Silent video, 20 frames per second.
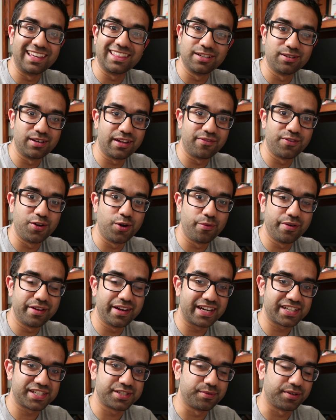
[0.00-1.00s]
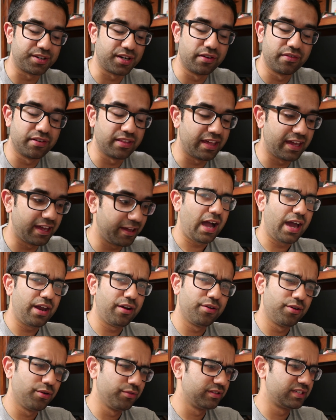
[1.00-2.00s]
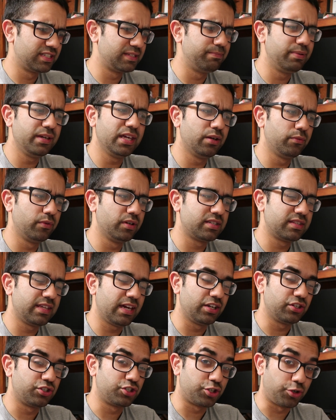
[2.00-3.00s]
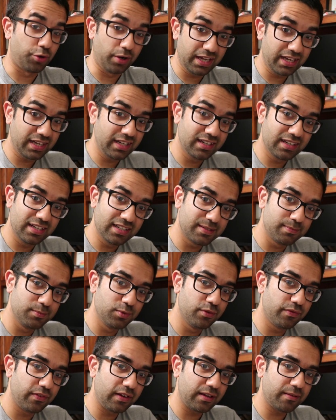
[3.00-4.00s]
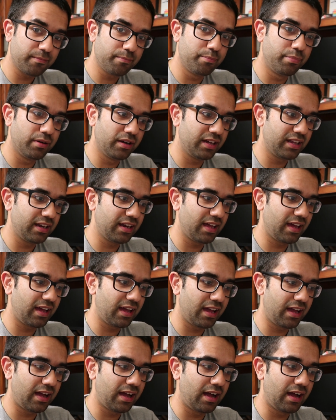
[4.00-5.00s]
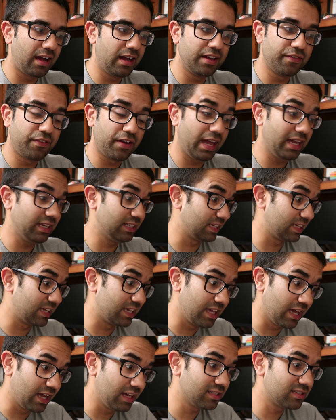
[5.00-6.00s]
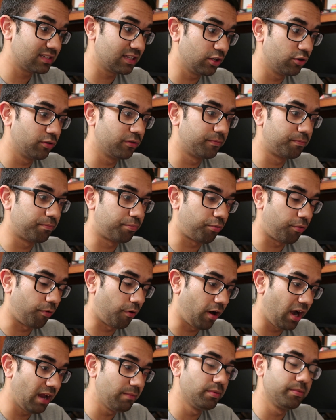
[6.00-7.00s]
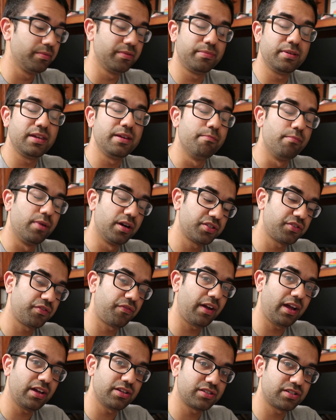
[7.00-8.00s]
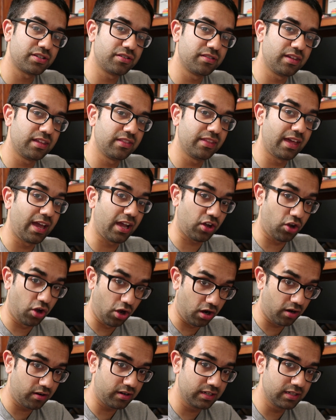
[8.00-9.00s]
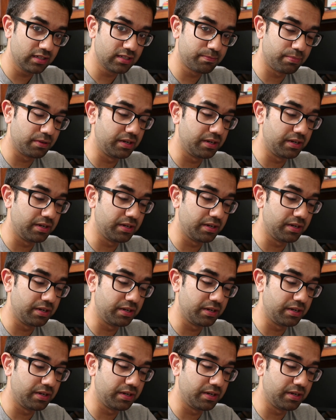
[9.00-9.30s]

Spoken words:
Like, they would have no way to actually recover that. I don't know the speed at which that train is moving, but if I had to guess, it would probably be much faster than that car is.